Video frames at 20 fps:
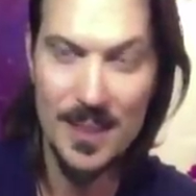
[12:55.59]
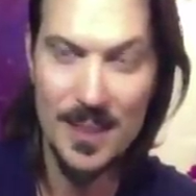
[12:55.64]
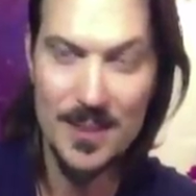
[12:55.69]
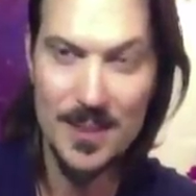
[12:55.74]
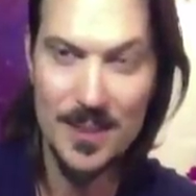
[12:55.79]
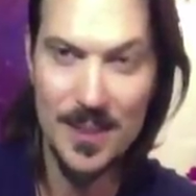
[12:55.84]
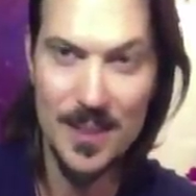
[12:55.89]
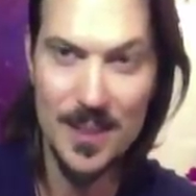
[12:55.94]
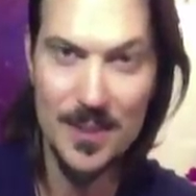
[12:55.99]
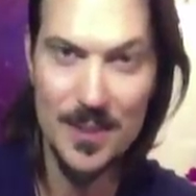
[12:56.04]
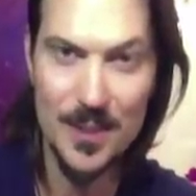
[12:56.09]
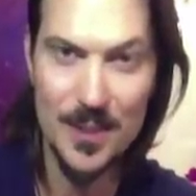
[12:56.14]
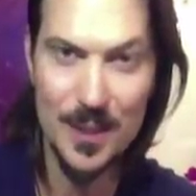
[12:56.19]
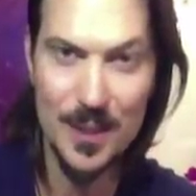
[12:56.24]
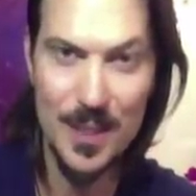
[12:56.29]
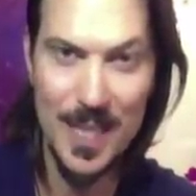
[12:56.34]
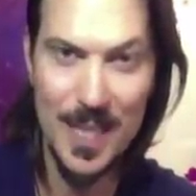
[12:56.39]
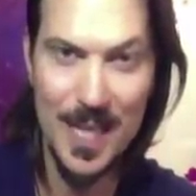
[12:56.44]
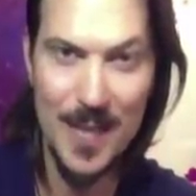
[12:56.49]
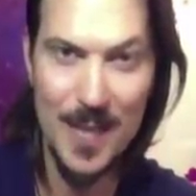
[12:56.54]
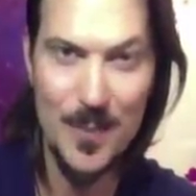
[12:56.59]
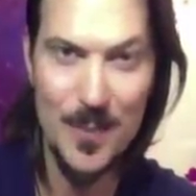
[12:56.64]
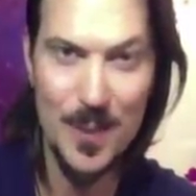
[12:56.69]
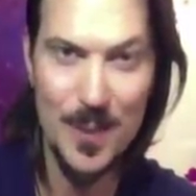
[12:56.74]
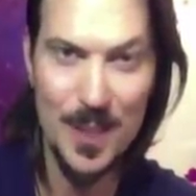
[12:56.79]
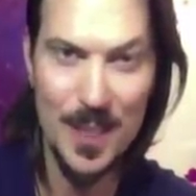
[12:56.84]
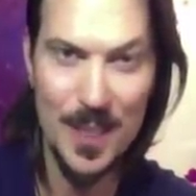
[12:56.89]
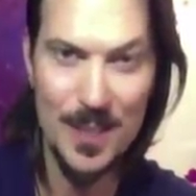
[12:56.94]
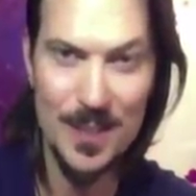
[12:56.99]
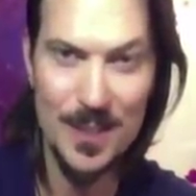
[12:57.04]
Talia took a nap,
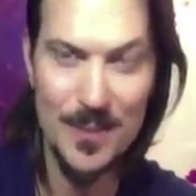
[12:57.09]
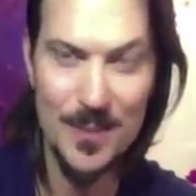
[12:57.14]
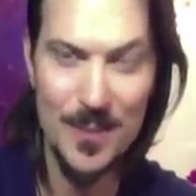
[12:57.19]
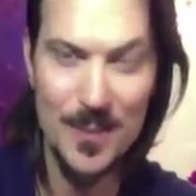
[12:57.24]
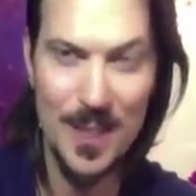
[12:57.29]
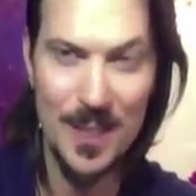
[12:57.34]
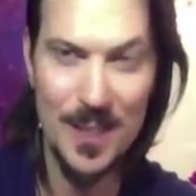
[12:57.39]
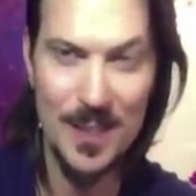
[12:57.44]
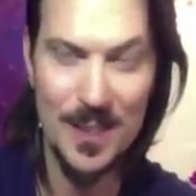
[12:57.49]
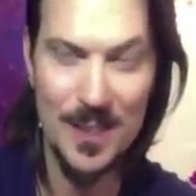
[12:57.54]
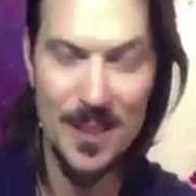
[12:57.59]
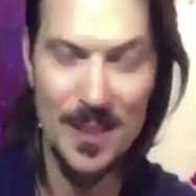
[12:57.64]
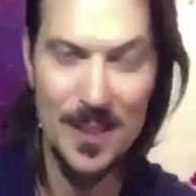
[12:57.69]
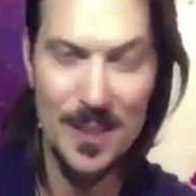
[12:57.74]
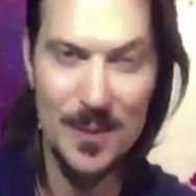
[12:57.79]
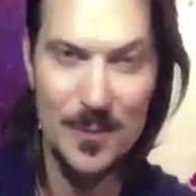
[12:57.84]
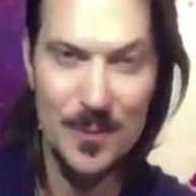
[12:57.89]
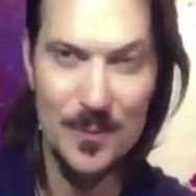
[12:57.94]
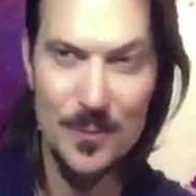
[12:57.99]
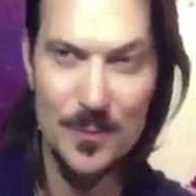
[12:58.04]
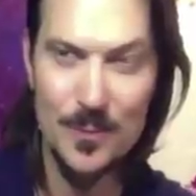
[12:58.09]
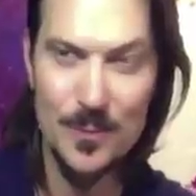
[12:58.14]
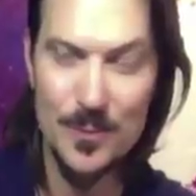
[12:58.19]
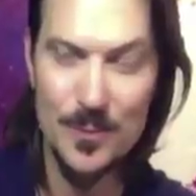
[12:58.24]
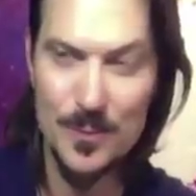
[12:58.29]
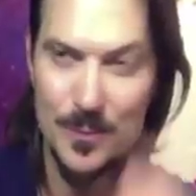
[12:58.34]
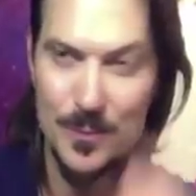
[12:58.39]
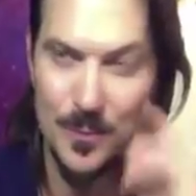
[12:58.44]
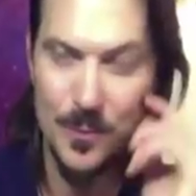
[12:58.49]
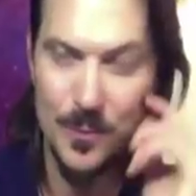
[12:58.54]
and I did my
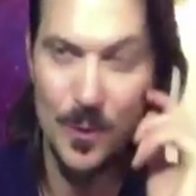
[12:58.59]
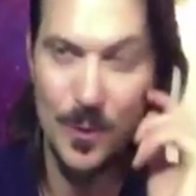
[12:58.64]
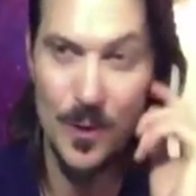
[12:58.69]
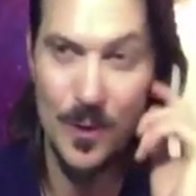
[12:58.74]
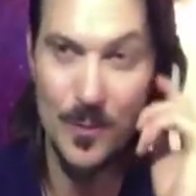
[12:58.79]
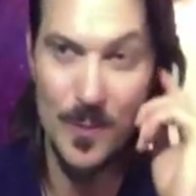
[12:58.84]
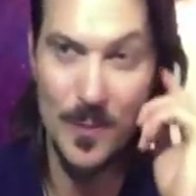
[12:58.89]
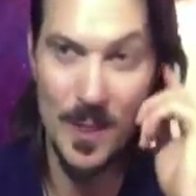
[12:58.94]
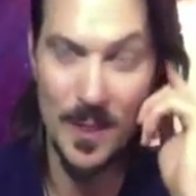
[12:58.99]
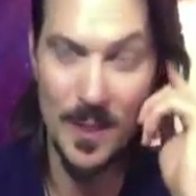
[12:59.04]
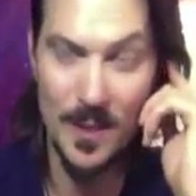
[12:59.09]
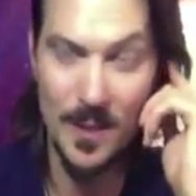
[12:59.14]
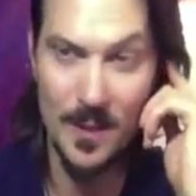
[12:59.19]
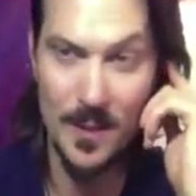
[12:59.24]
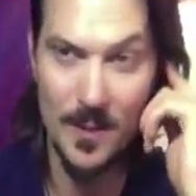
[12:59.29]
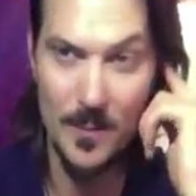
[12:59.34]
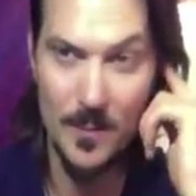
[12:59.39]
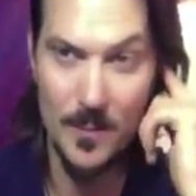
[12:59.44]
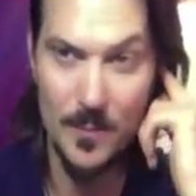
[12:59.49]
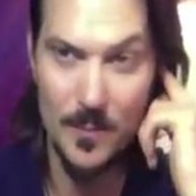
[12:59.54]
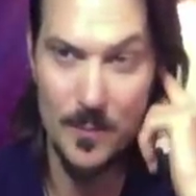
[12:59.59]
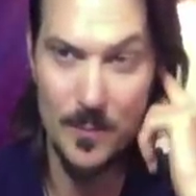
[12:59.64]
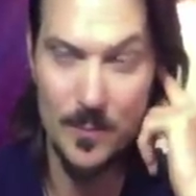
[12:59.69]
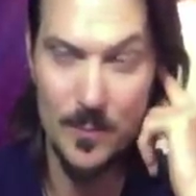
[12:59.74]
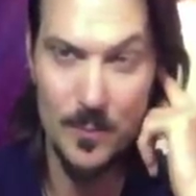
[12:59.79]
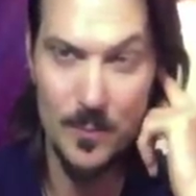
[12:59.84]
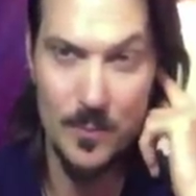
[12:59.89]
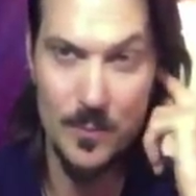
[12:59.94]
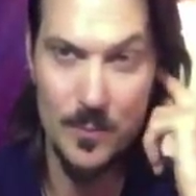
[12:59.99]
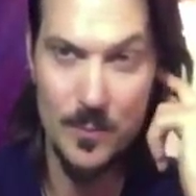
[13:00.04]
one of my
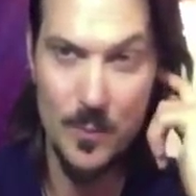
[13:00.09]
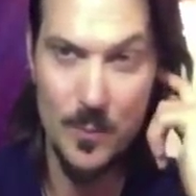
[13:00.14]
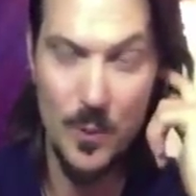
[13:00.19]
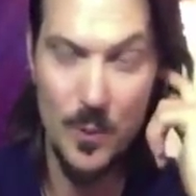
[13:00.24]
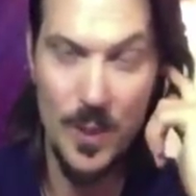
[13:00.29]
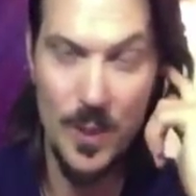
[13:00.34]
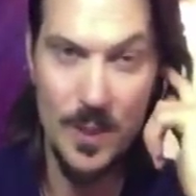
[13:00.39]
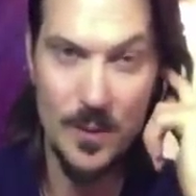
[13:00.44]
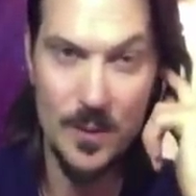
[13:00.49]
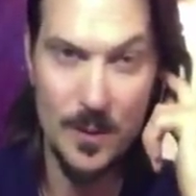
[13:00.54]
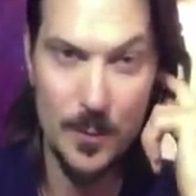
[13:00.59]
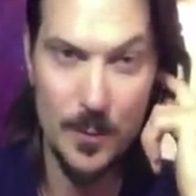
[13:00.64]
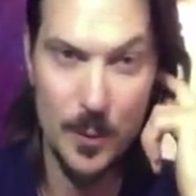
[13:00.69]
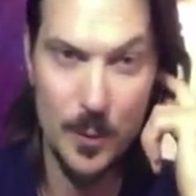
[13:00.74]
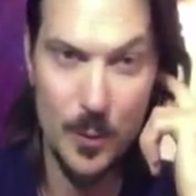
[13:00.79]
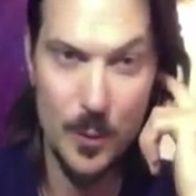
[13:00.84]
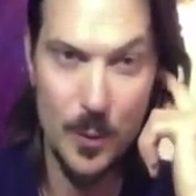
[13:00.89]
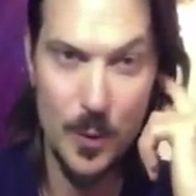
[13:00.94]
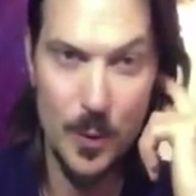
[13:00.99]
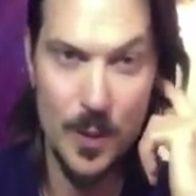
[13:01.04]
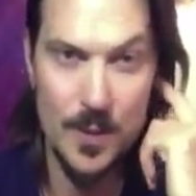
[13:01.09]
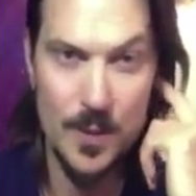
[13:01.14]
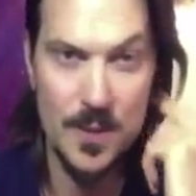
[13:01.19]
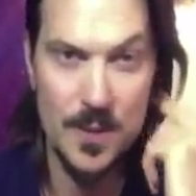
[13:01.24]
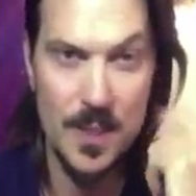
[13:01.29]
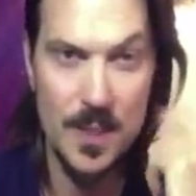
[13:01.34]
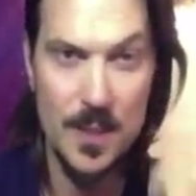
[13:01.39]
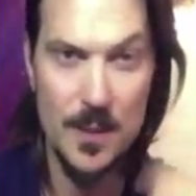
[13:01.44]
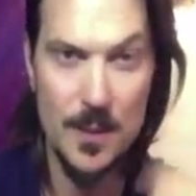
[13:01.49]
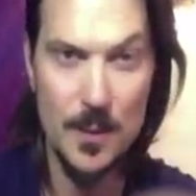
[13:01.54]
weekly recordings
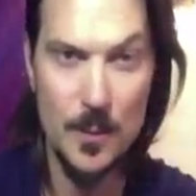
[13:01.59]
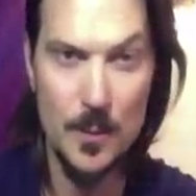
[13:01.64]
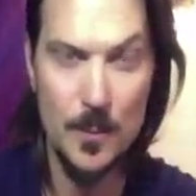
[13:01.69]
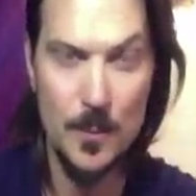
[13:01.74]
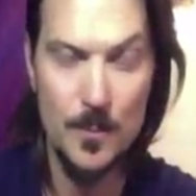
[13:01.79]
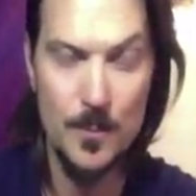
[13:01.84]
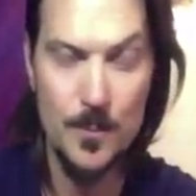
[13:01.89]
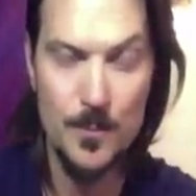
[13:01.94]
that I do.